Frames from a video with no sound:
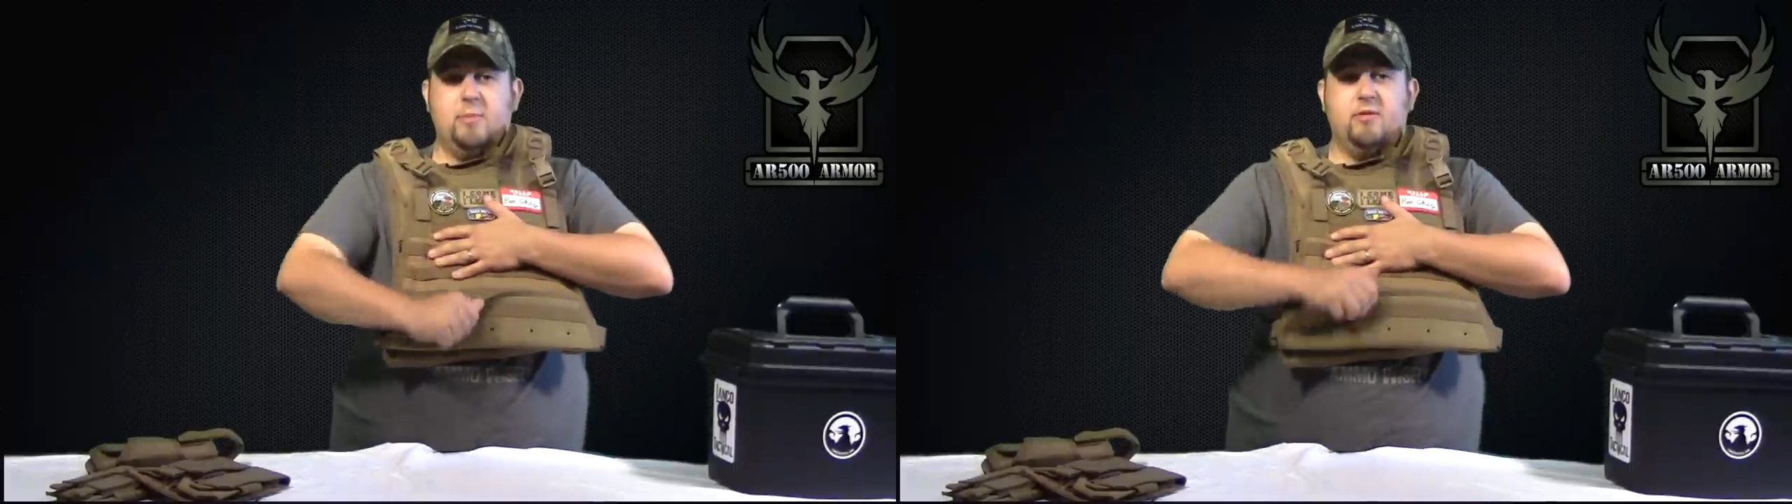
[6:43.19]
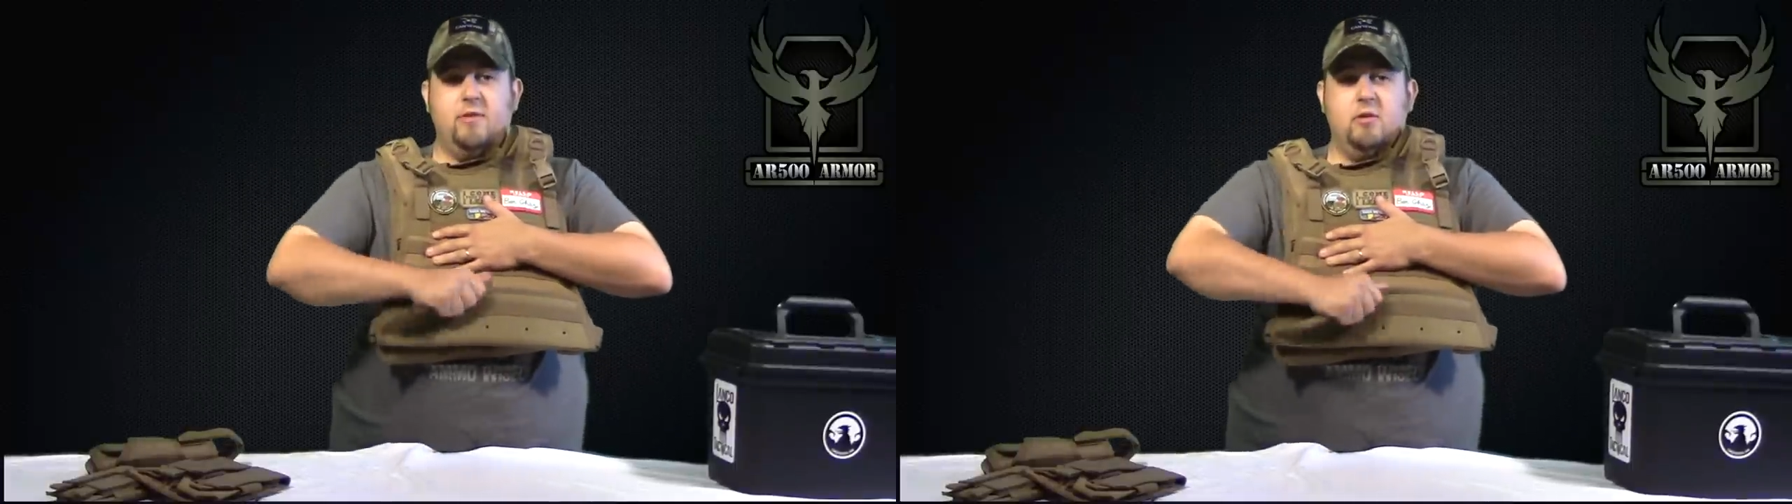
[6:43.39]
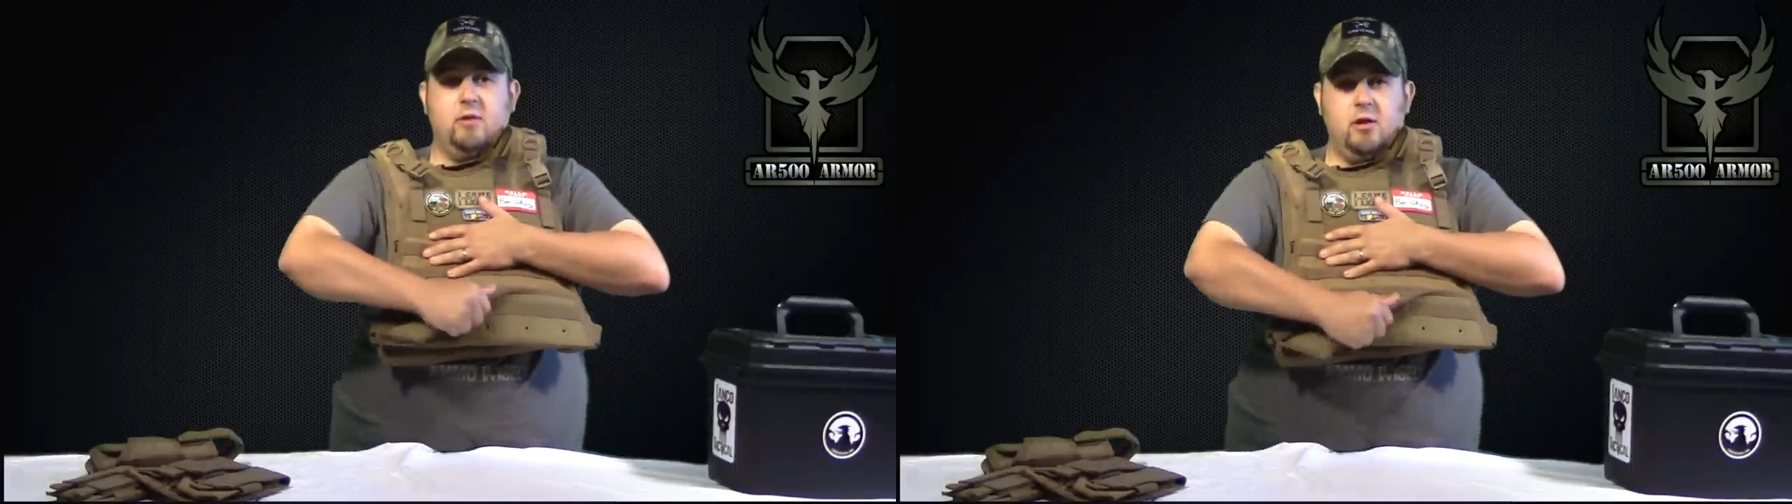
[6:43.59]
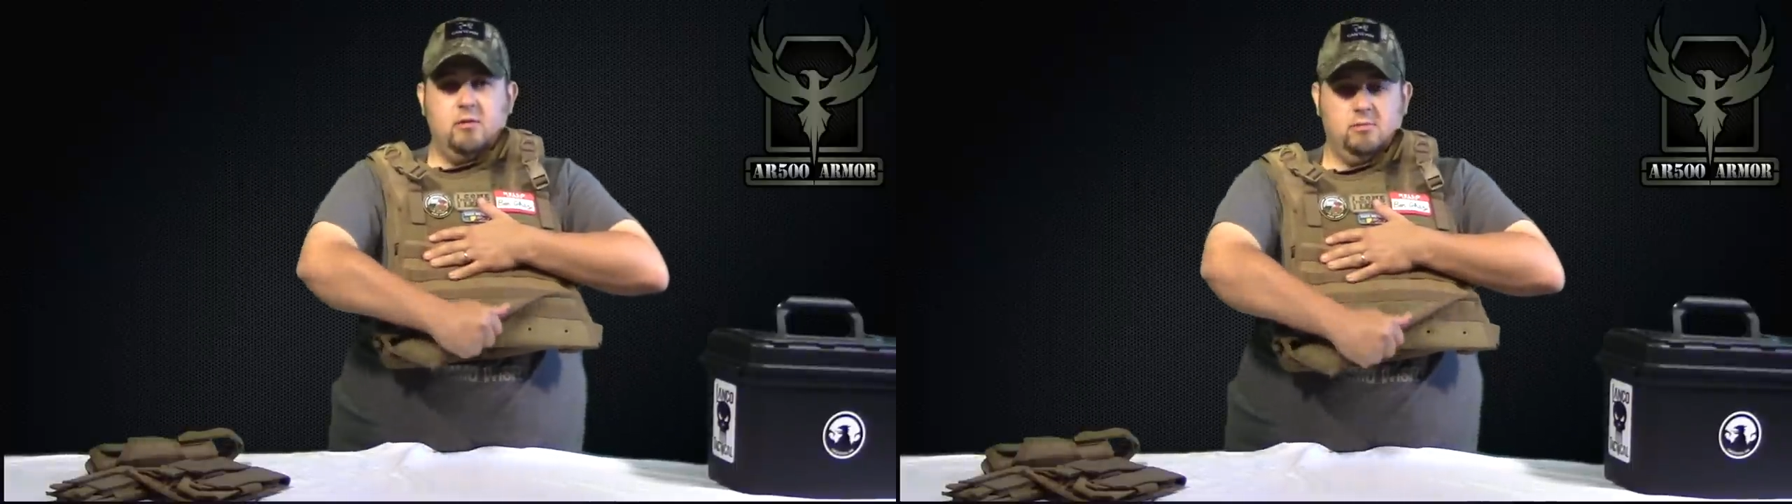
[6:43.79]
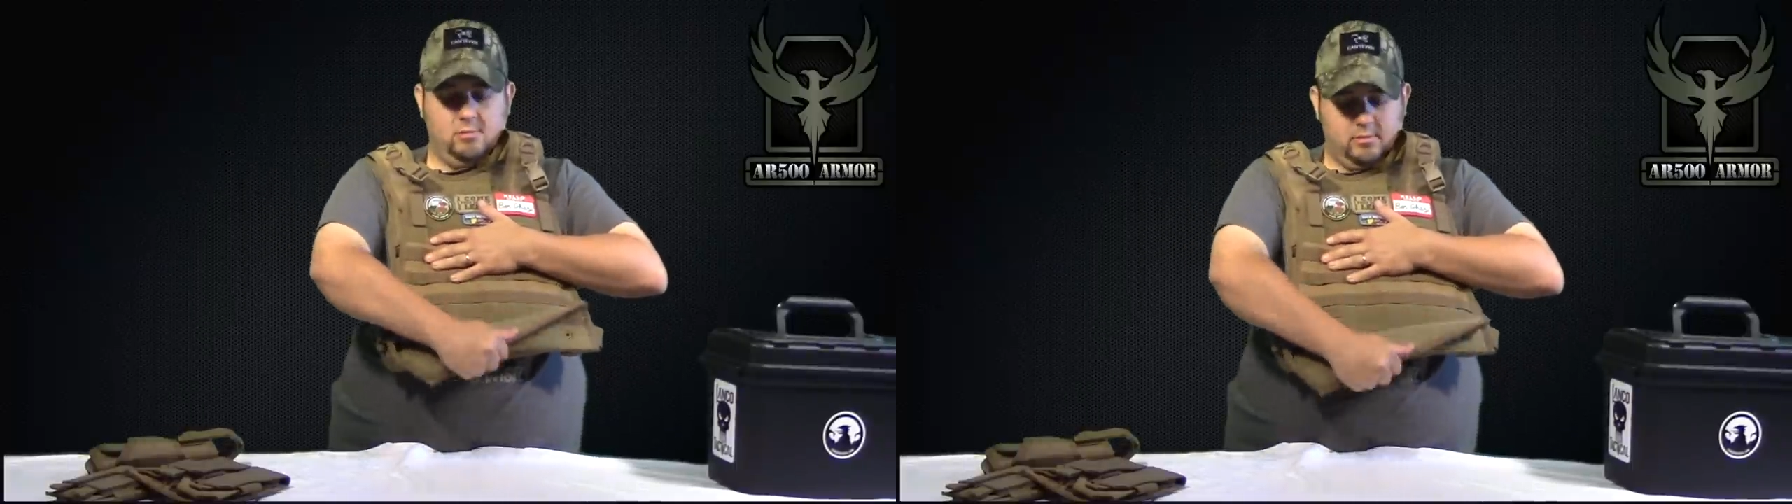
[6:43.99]
up the
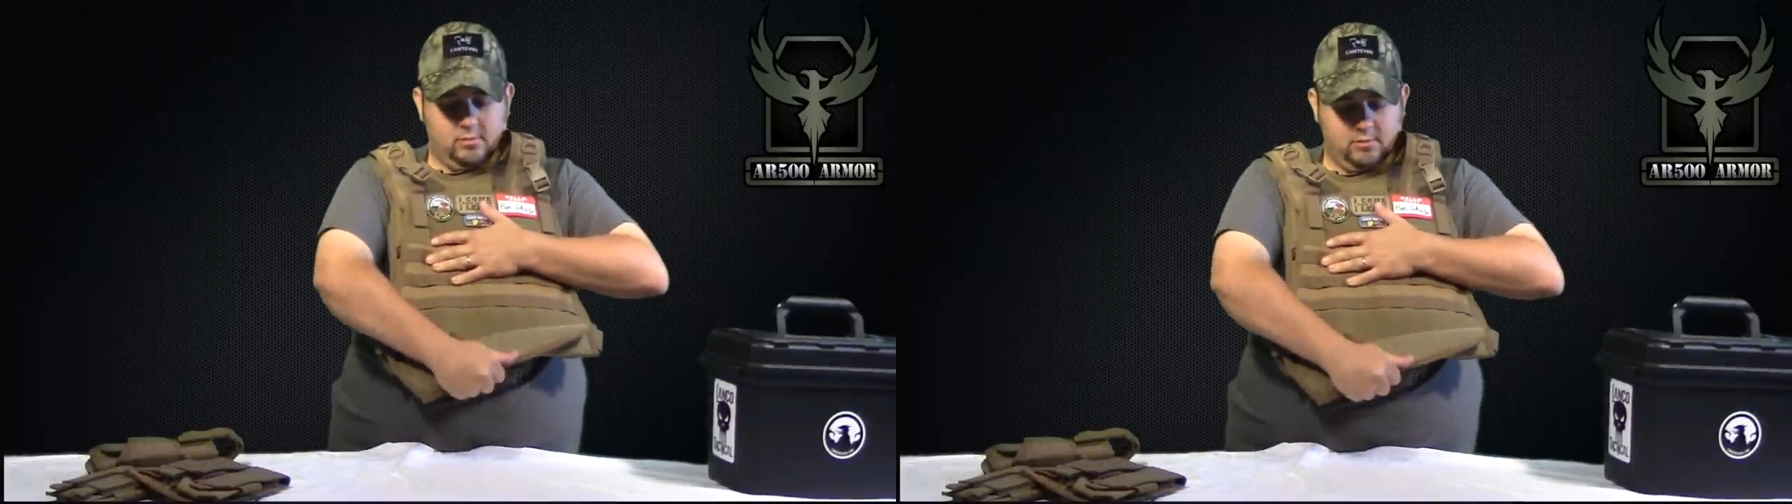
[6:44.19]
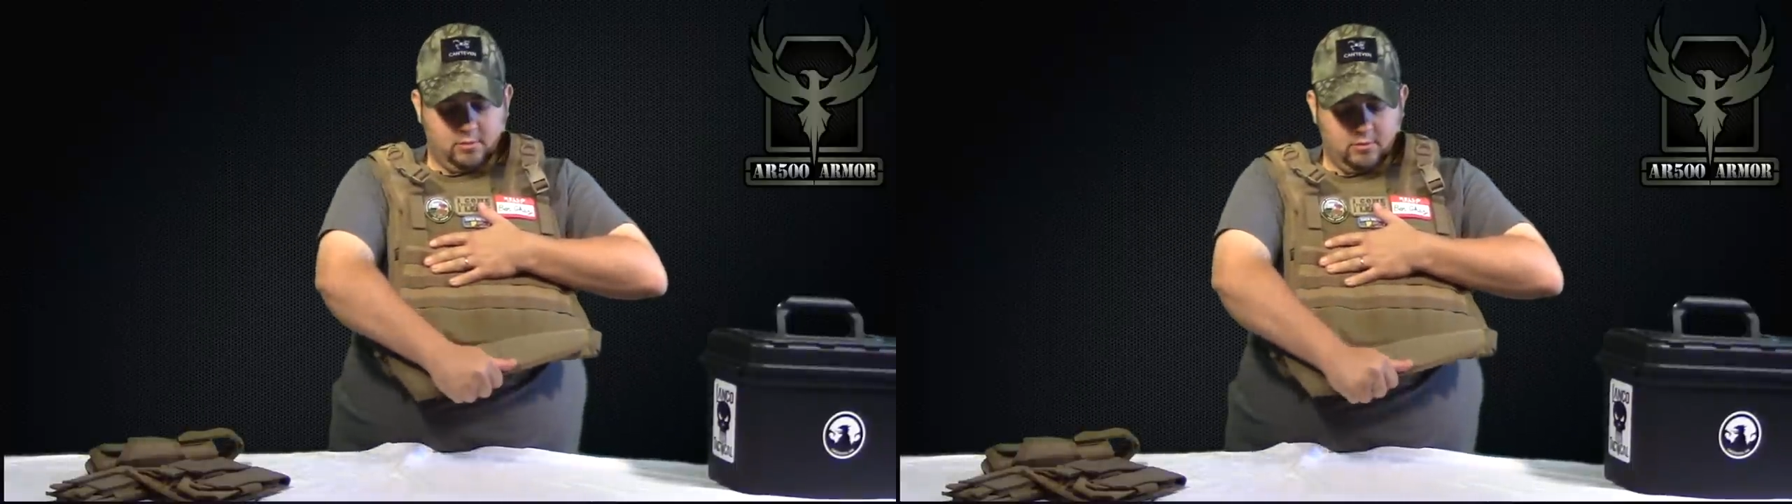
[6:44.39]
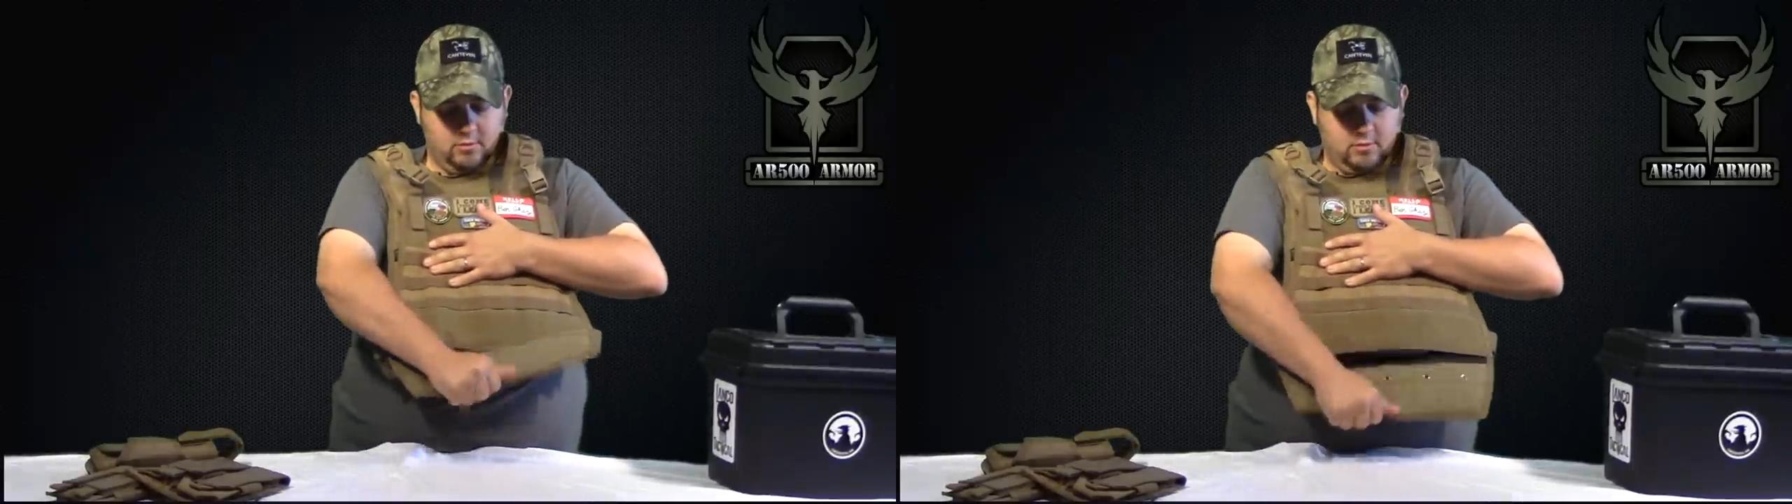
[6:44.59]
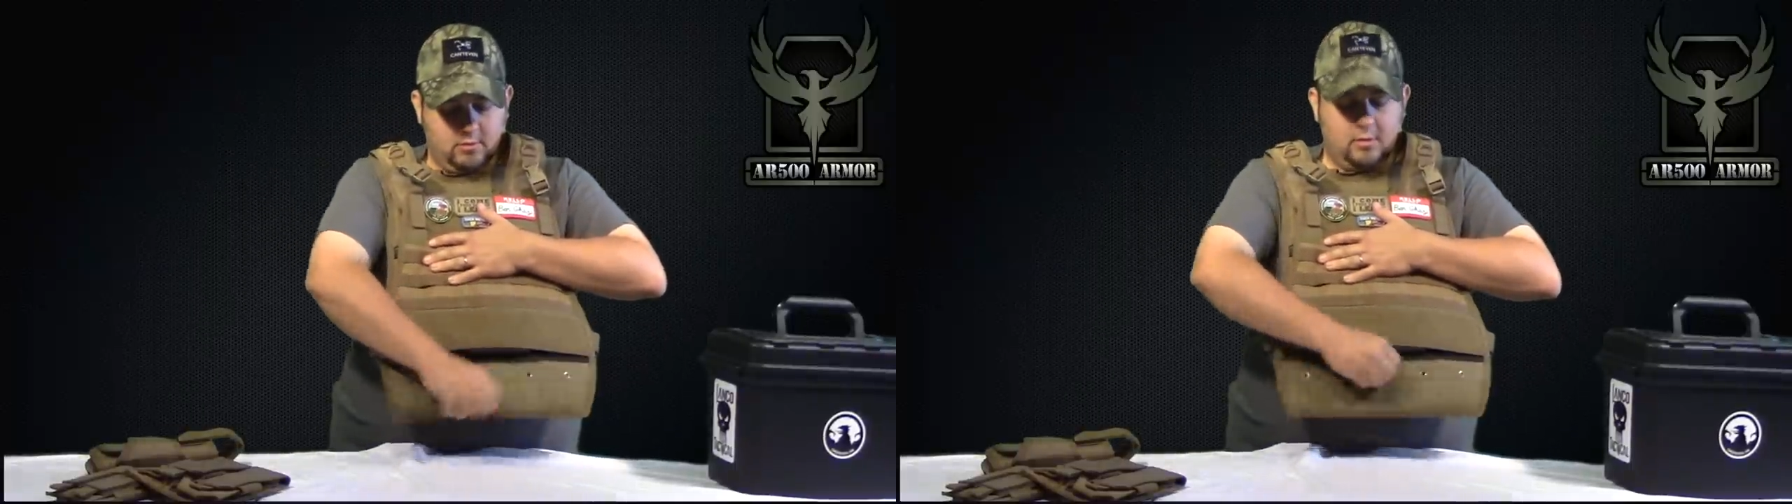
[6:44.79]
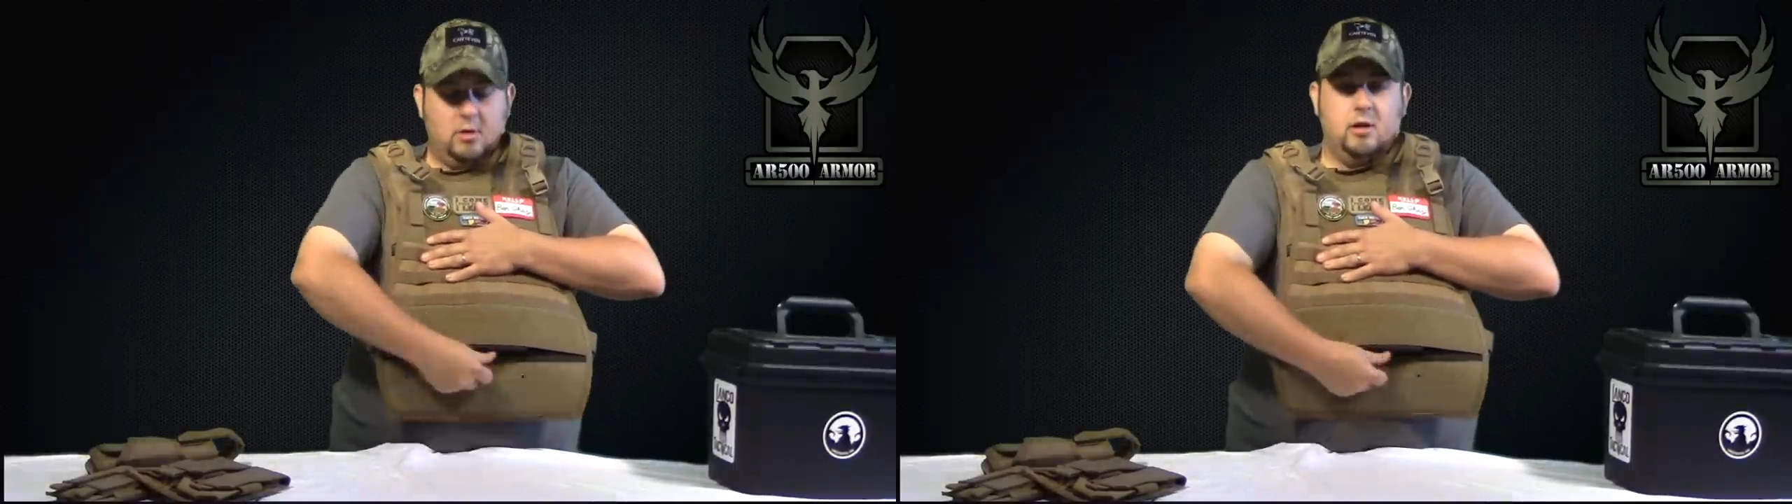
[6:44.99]

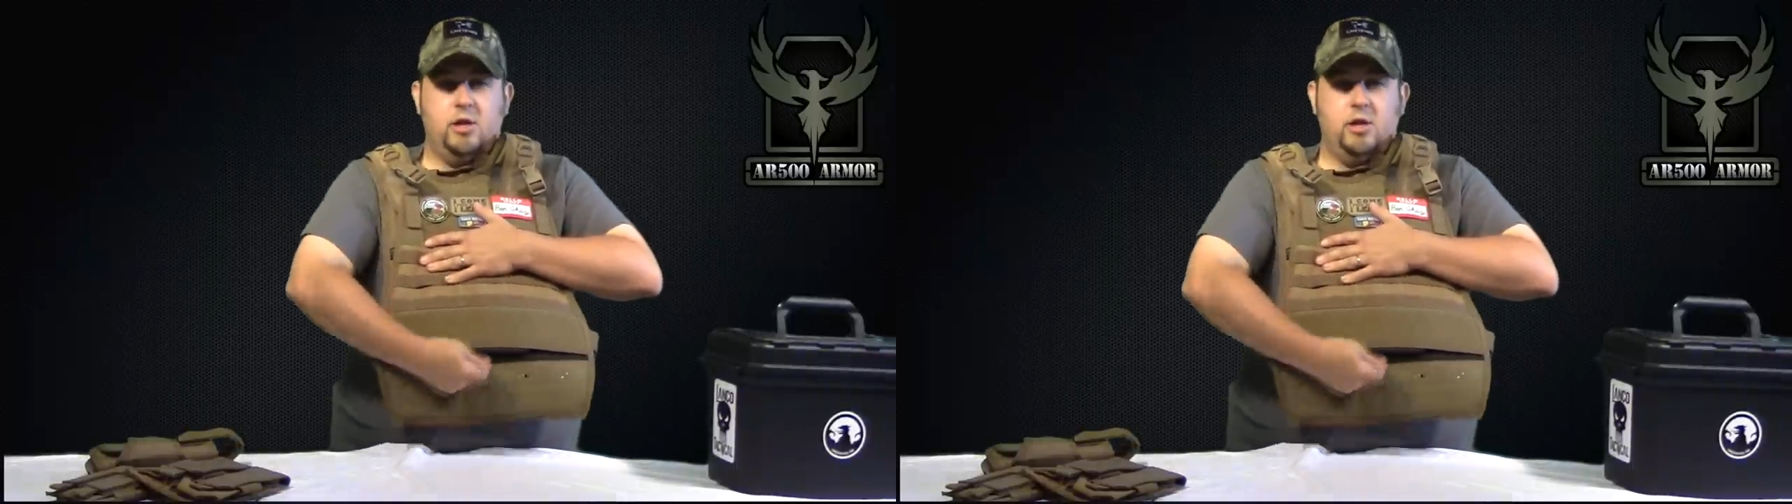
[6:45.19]
Velcro,